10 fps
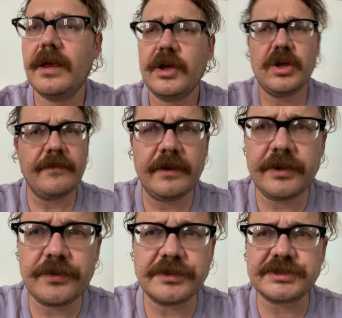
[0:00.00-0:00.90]
You ever
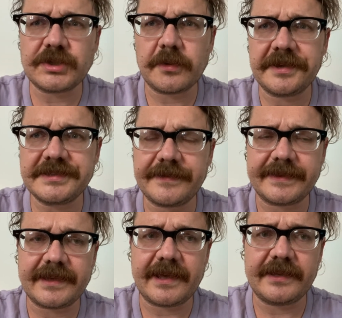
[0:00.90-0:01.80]
hear those stories of
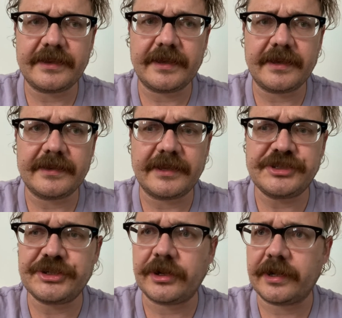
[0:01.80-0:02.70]
like that, the, the
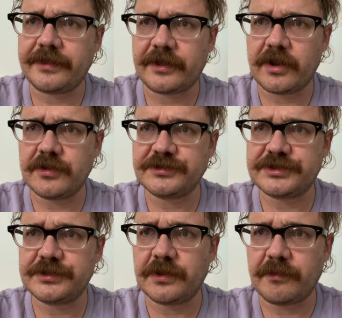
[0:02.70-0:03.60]
jerk that goes
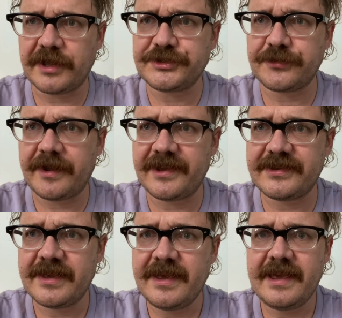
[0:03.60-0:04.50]
to a
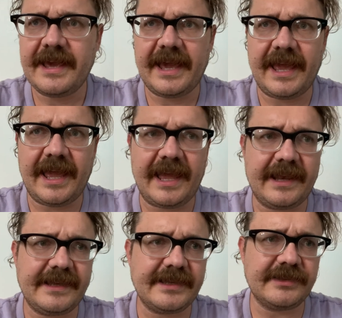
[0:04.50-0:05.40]
restaurant
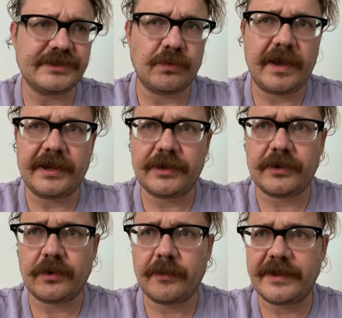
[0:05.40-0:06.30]
and he tells the
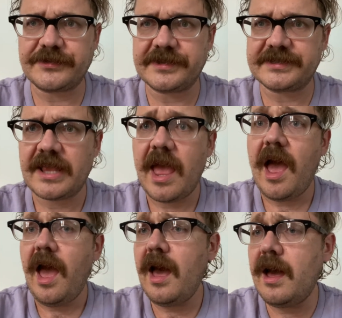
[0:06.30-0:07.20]
waiter or waitress,
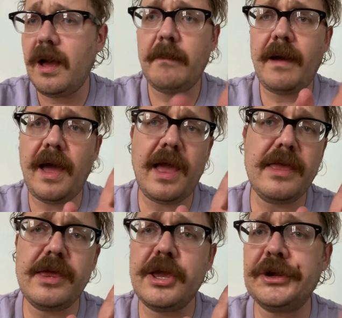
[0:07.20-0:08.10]
um,
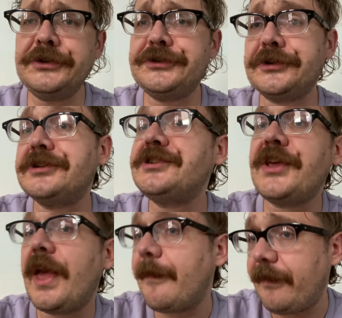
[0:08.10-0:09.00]
here's your
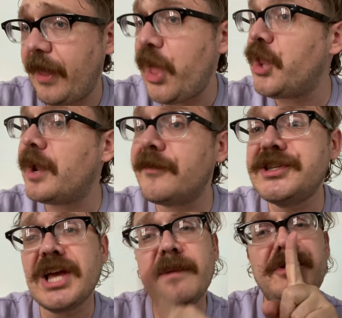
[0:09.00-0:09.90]
tip and every
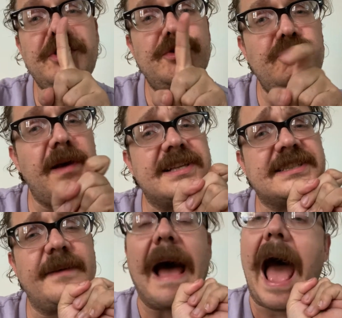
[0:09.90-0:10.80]
time you
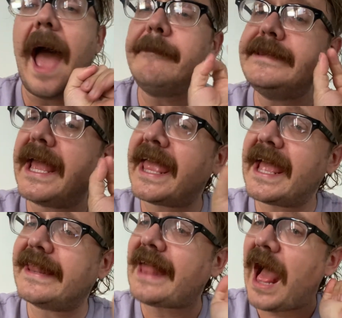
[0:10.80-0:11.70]
mess up, I'm
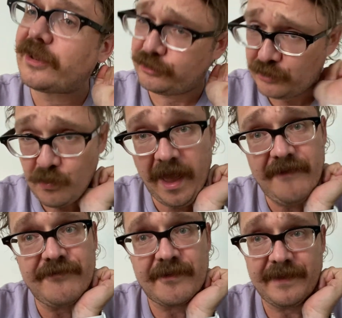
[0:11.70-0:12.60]
taking a dollar
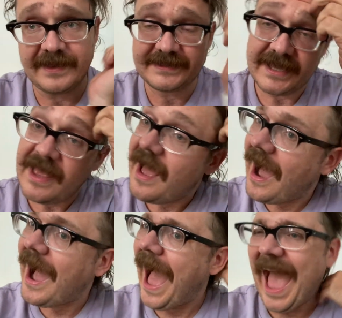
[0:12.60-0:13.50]
away from it.
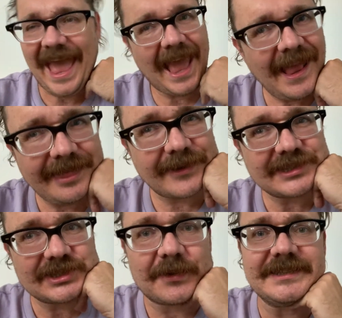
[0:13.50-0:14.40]
Uh, I hate
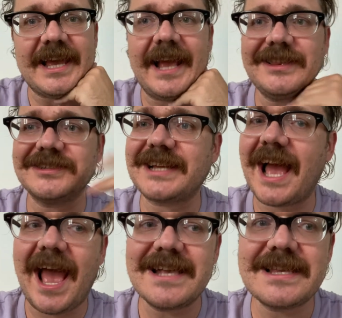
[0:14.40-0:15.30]
those stories. I hate those
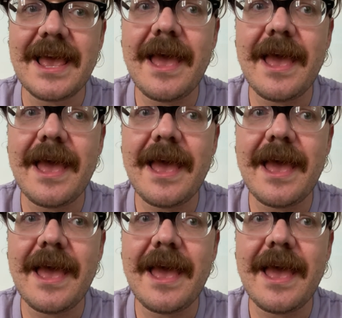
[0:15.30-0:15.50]
guys.